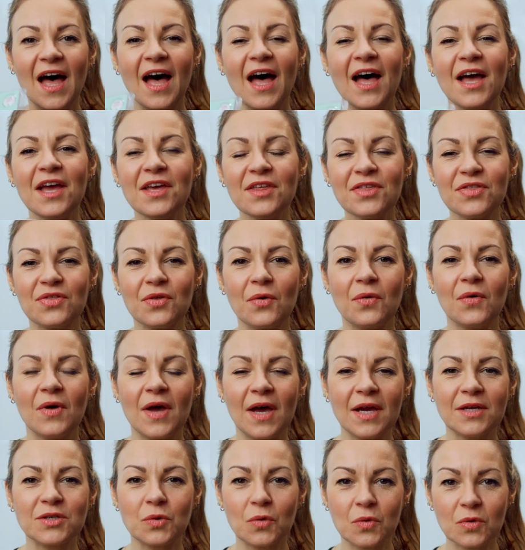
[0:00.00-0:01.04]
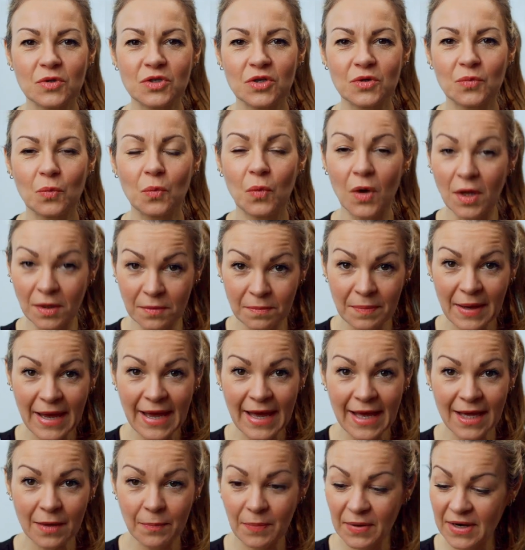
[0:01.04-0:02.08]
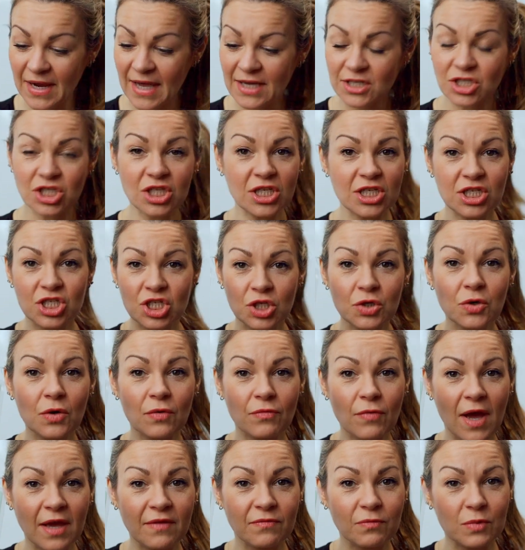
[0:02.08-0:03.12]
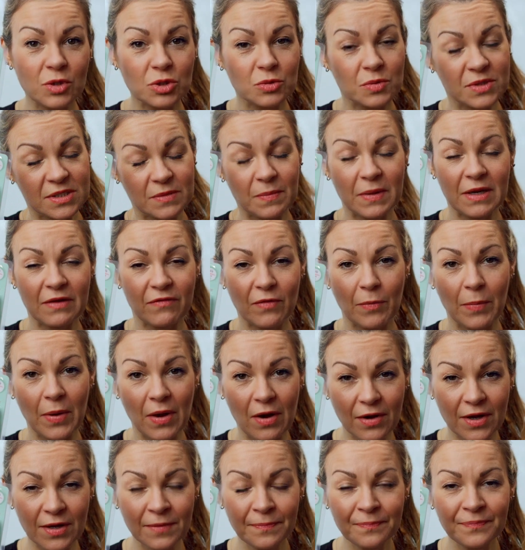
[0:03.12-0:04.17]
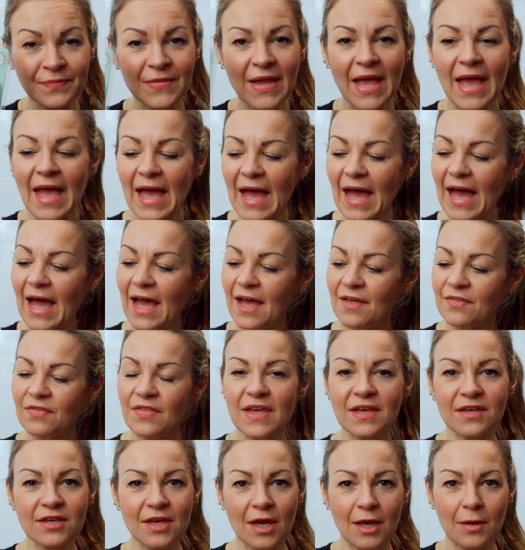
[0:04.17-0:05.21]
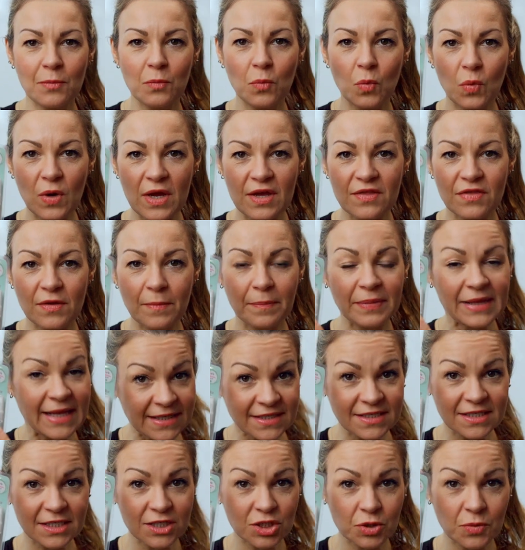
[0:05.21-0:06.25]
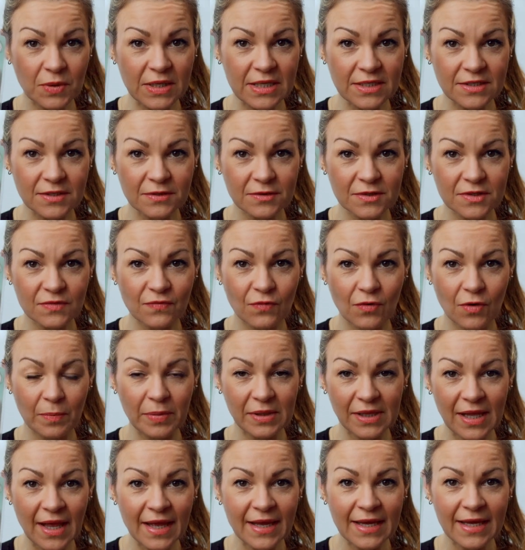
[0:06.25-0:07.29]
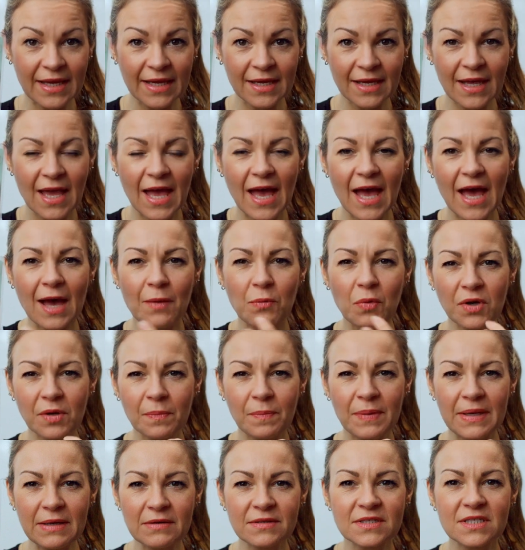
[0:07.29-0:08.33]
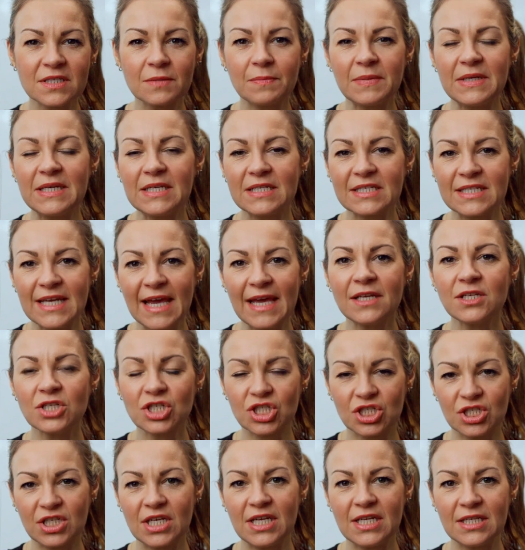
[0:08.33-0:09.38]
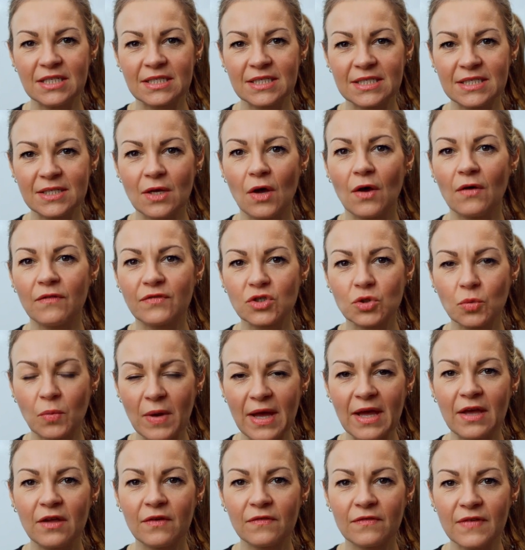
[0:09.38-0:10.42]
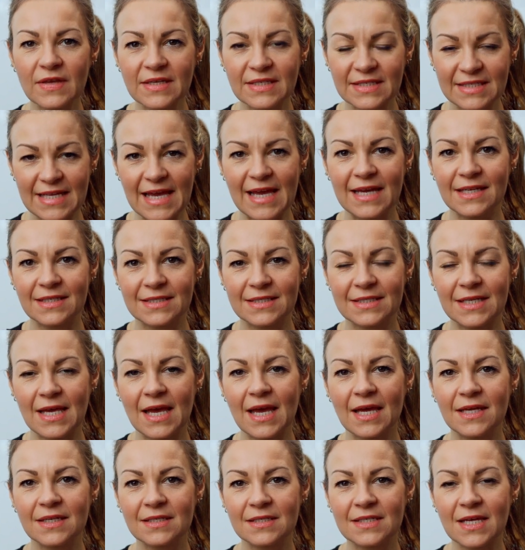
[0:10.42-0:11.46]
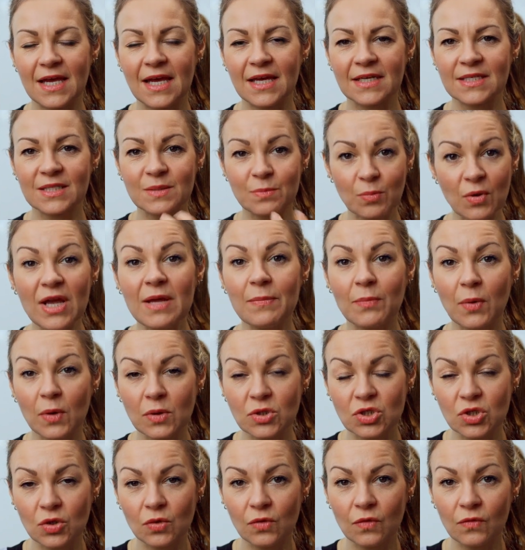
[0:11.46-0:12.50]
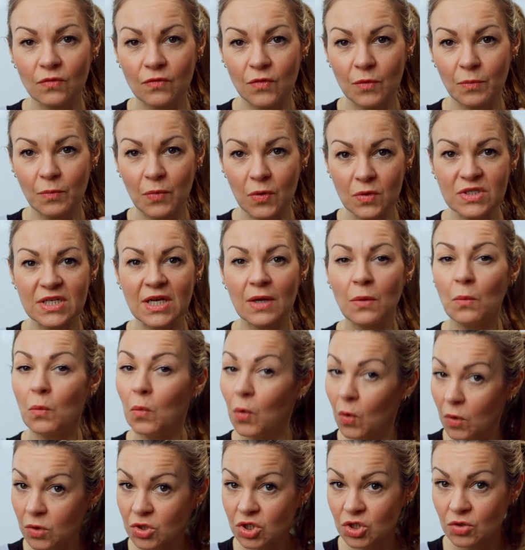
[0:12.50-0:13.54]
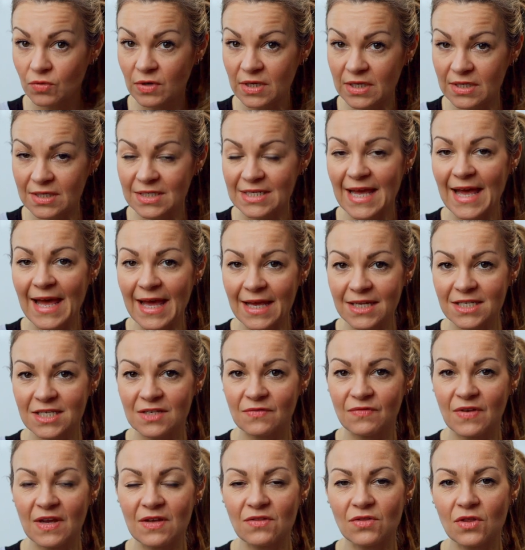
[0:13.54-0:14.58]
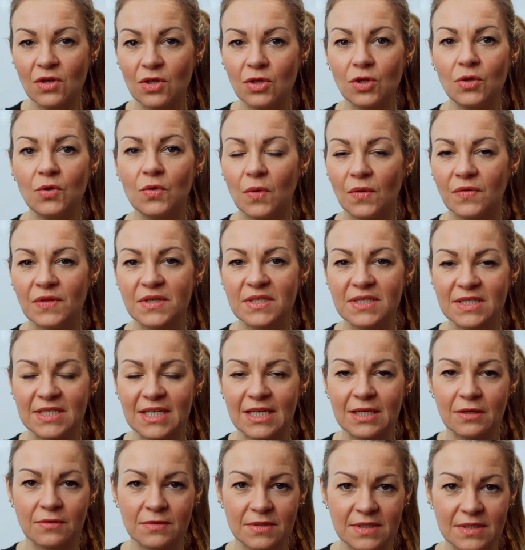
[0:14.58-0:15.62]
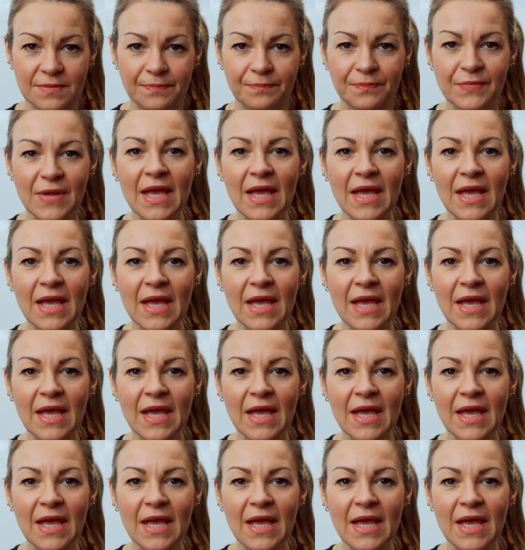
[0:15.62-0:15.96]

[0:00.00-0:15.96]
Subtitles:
I thought I'd ordered one pack, but actually two arrived, which was a bit of a bargain. And they come with plastic tweezers for applying and what appears to be 10 sheets of 12 sets and a spray bottle for putting water in to activate the glue on the stickers.